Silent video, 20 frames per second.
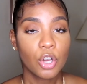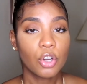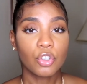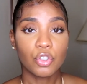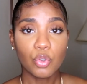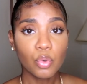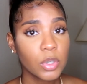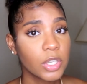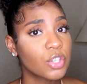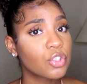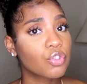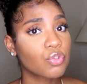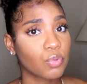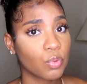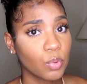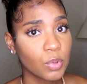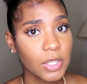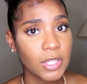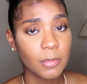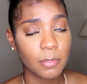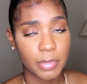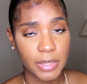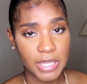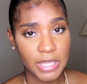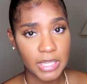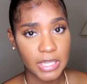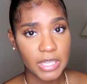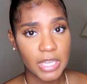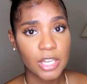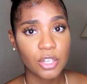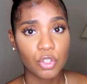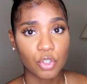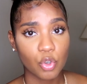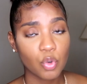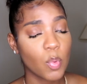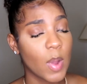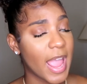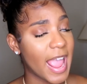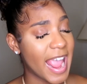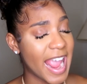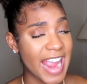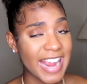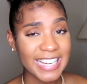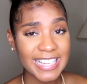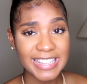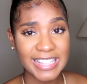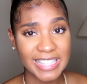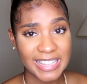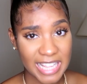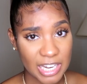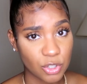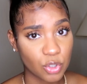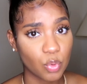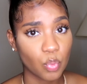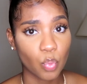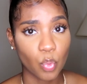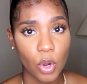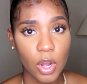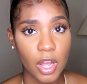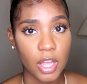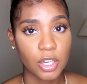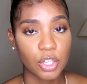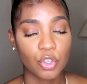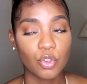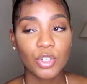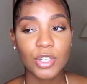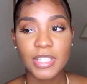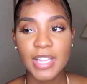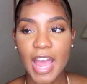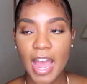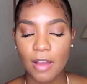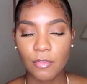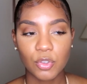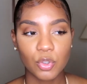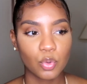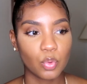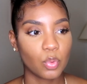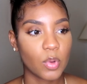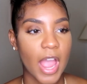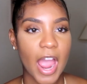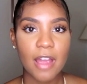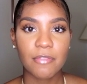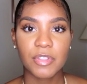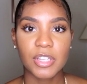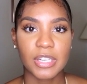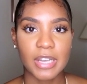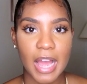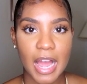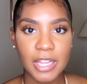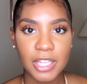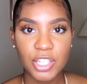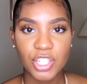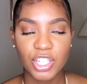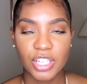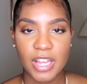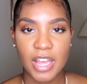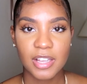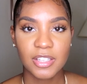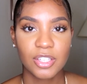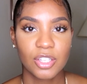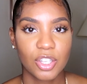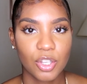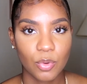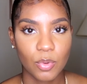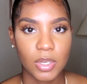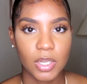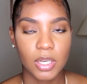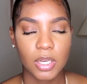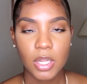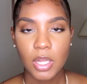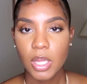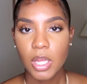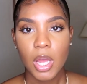You can truly be and do anything that you want. You just have to have the knowledge and execute it.